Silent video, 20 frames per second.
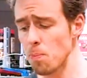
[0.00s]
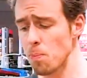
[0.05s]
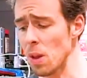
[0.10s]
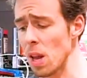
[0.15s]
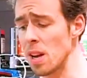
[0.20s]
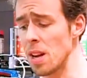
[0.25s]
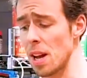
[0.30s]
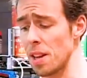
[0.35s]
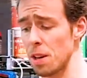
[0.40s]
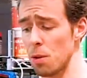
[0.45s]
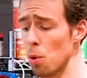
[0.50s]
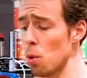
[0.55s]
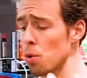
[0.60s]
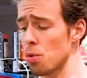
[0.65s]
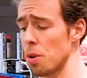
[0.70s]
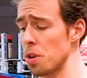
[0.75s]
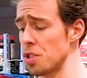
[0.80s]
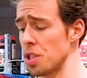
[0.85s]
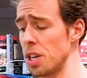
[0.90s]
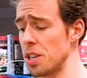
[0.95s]
Yeah, they're all
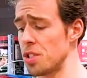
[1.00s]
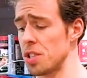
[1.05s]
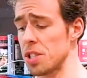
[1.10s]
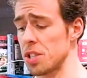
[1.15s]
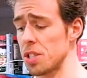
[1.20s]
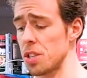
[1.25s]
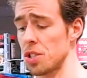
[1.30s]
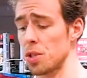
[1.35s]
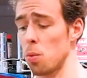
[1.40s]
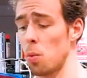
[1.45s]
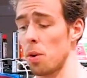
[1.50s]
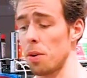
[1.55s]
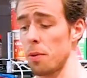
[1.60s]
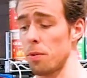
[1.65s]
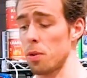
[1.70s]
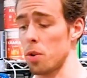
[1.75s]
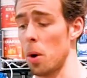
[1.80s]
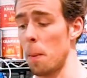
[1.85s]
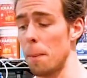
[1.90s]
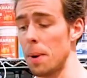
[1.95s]
crunchy. It's just such a wonderful
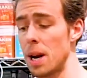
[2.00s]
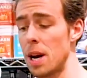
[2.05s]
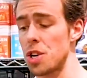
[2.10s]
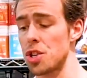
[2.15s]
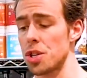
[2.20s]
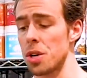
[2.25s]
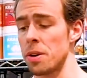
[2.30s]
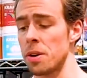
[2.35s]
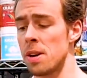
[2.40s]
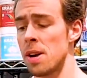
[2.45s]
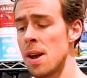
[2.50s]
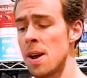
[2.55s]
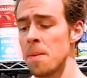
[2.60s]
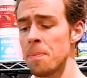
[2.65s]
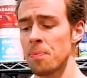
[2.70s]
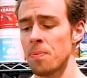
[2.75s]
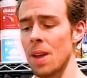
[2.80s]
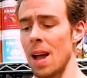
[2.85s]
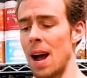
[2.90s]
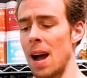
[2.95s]
combination.
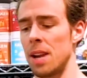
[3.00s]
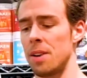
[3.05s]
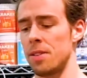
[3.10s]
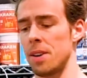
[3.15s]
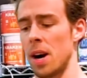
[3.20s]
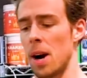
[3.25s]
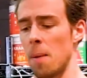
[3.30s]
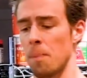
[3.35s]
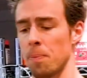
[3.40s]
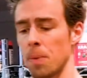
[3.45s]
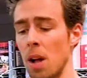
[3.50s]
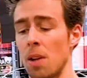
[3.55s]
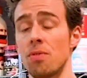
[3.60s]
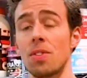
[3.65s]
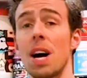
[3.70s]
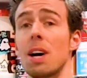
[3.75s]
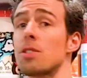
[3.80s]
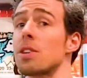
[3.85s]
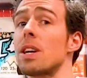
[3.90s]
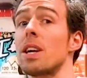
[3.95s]
And
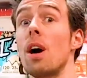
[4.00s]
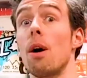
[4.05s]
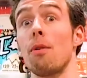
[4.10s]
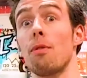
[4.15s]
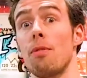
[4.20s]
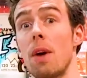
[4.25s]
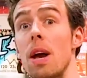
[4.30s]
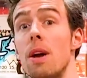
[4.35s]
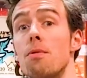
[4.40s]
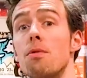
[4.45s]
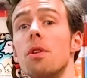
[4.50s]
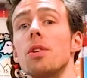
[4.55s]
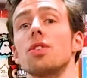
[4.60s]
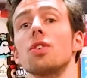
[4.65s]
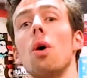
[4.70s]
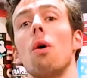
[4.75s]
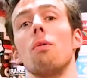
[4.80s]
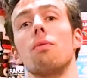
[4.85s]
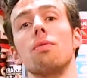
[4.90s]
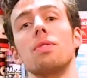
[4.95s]
undoubtedly our favourite
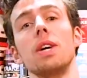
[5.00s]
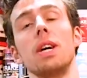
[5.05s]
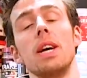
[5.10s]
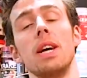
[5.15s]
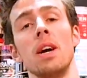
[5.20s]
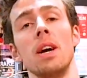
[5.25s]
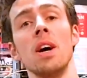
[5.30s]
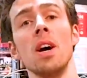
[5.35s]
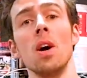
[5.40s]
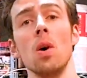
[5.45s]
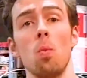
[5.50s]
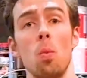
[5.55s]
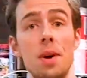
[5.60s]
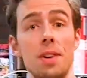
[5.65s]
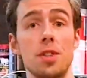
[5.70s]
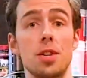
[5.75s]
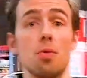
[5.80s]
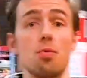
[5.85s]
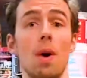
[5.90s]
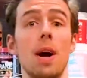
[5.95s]
of the
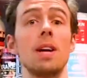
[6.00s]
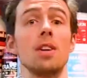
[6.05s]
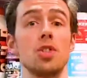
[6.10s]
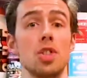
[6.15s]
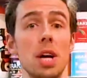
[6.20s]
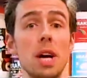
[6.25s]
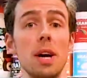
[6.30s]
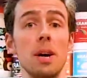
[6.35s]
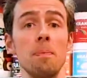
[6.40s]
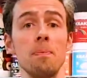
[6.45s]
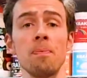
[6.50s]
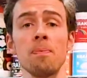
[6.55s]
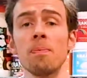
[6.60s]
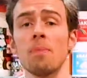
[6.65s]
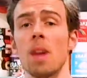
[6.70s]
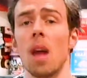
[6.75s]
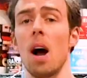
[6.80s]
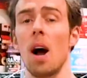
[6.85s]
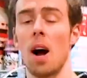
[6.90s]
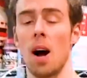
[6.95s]
winter range here.
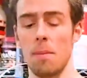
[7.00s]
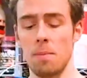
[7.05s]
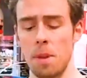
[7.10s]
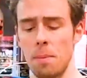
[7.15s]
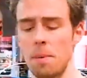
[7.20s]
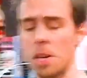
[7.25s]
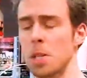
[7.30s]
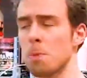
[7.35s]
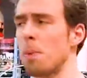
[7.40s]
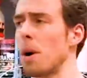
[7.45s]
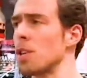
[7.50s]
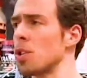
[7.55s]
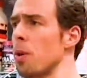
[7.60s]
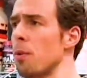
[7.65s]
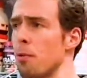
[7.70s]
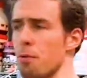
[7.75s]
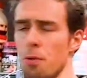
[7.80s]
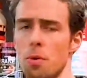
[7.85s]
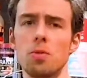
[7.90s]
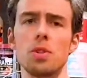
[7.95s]
The mince pie's
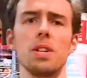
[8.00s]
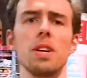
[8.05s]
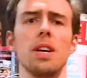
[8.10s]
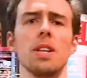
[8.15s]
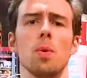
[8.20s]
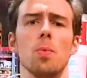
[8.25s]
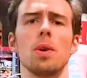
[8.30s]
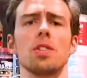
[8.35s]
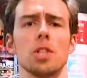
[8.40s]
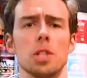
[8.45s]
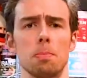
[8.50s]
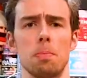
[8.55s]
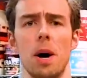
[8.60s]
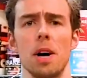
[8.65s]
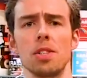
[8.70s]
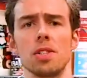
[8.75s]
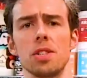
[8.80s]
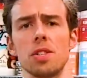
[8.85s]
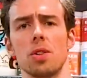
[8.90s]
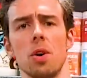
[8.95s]
got fruit in it, the winter
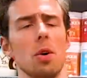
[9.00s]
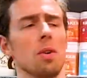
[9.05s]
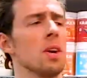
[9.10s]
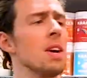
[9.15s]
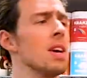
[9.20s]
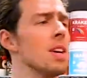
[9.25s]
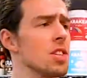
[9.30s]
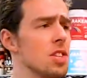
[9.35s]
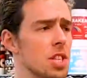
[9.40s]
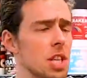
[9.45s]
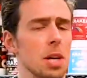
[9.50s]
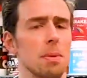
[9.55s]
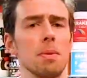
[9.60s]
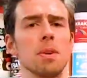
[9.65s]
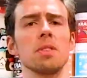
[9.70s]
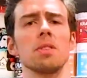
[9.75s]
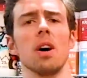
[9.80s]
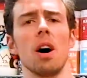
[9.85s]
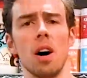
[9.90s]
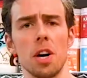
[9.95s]
spice has got
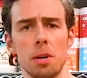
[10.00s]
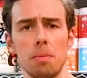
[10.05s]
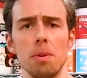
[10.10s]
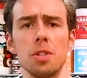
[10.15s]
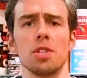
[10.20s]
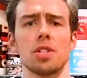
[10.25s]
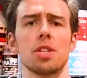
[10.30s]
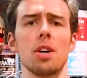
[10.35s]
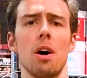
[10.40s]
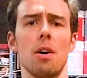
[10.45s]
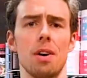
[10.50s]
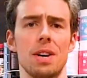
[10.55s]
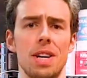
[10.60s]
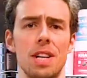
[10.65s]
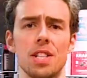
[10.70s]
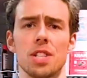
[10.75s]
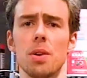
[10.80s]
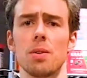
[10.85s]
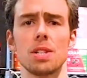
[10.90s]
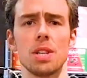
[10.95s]
cinnamon, cardamom, star
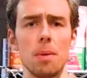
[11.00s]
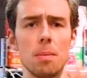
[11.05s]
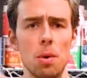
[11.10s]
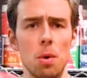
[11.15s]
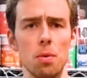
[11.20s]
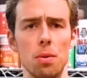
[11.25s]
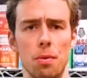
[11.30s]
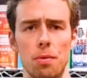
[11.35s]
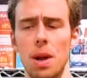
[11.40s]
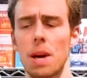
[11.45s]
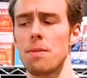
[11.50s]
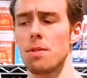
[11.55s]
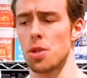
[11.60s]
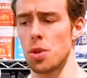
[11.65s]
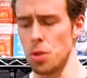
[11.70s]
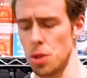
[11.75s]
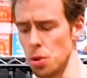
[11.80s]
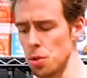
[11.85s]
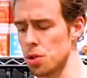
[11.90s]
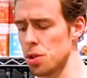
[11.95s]
anise, so it's all the flavours
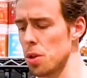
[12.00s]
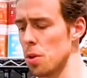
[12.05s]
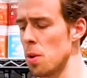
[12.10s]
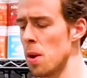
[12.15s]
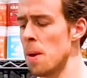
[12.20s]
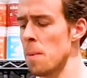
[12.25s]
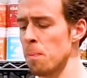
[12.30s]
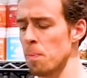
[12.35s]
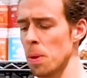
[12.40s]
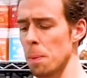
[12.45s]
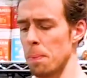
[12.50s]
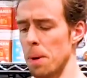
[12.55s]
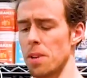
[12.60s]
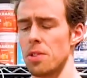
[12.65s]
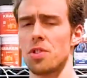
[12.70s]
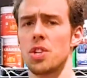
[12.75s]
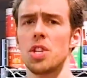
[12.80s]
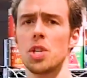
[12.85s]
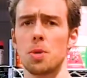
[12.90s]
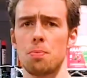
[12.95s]
you're used to, but
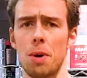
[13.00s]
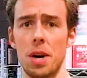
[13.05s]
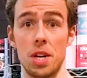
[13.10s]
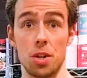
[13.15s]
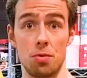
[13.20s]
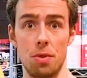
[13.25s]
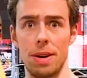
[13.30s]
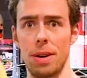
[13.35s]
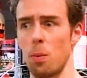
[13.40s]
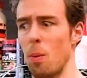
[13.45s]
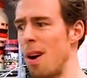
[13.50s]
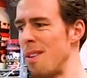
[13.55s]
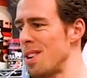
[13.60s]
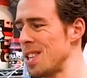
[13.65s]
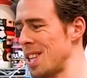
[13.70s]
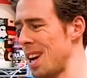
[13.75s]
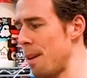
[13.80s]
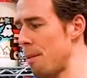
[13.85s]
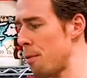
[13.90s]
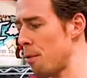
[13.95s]
gingerbread is really where
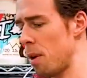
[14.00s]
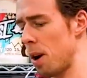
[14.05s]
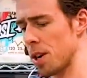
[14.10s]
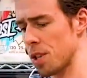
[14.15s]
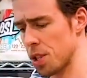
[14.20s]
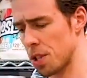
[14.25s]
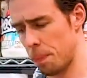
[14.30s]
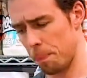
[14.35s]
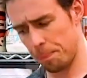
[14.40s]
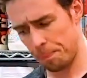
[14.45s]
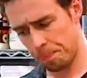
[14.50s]
it's at for us.